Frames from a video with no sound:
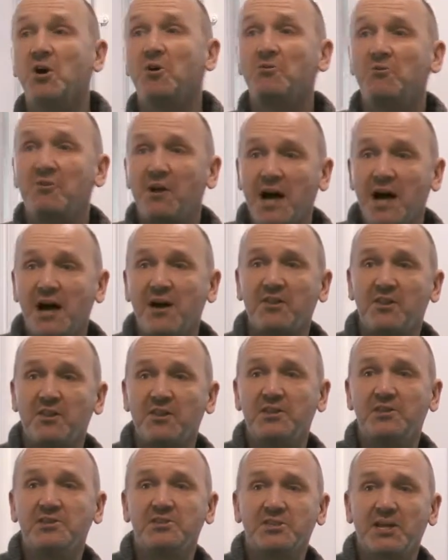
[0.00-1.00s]
rather
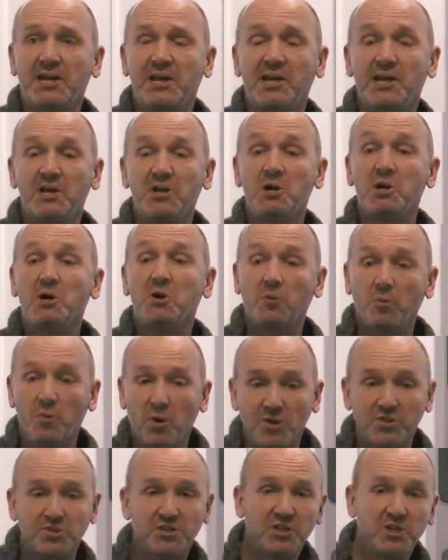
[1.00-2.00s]
than saying,
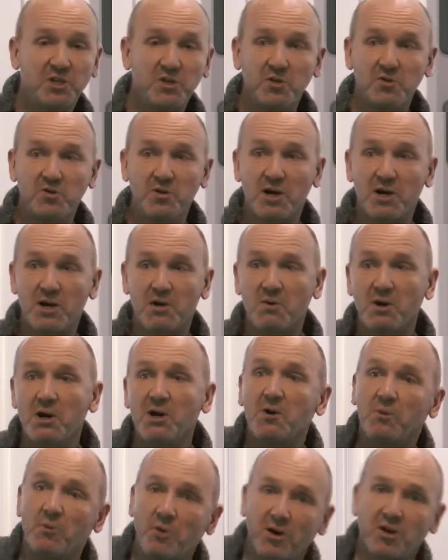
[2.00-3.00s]
what do you know?
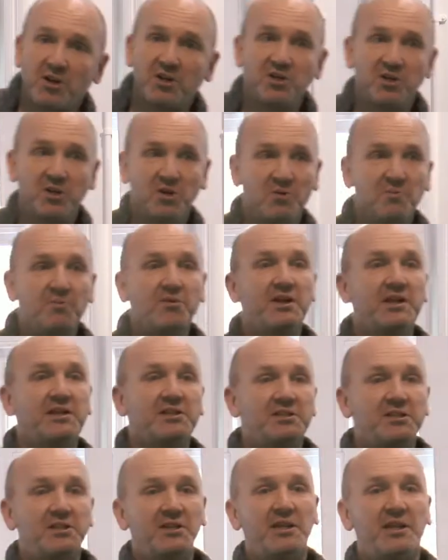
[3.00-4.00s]
What can you bring
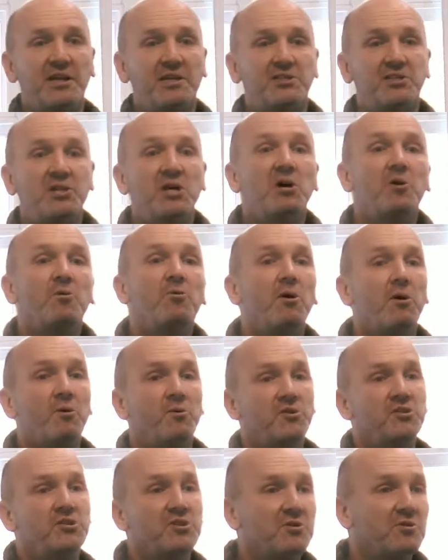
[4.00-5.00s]
to this? What
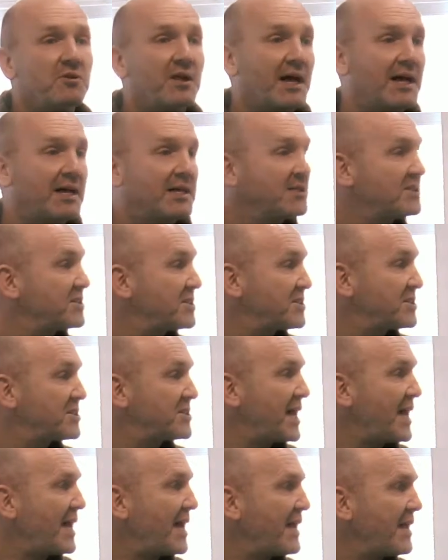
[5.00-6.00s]
would you like to
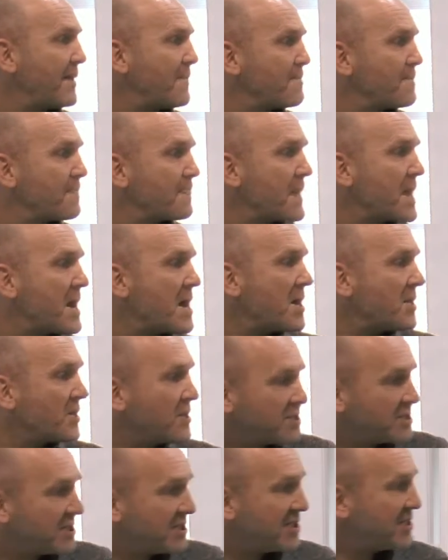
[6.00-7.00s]
say?
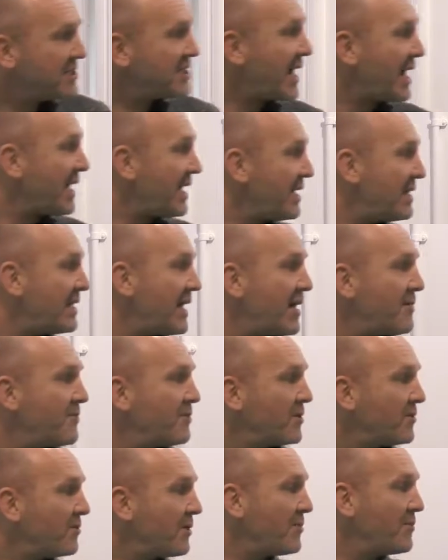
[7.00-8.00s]
There's a desire then
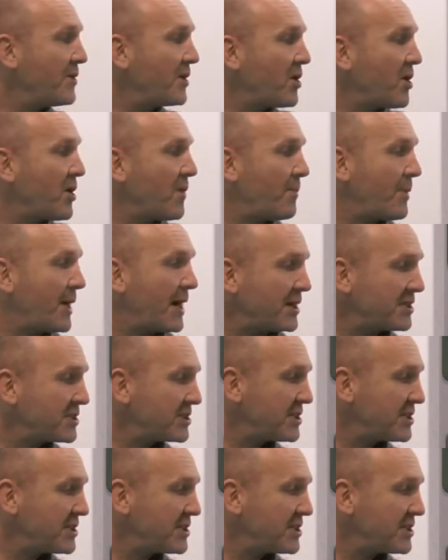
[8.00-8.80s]
that when we go past